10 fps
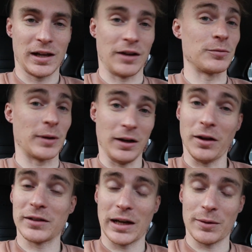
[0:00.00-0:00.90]
I've spent a
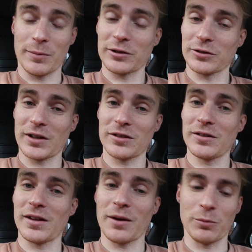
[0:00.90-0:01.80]
lot of time at the petrol
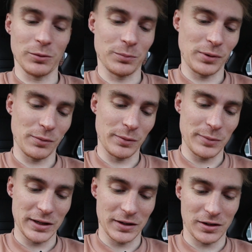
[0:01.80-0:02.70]
stations. That will probably
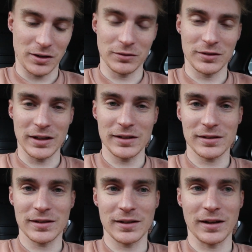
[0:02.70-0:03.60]
be in the cons
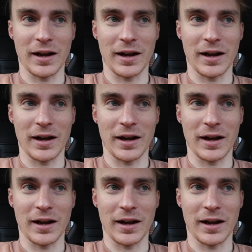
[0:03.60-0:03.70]
list,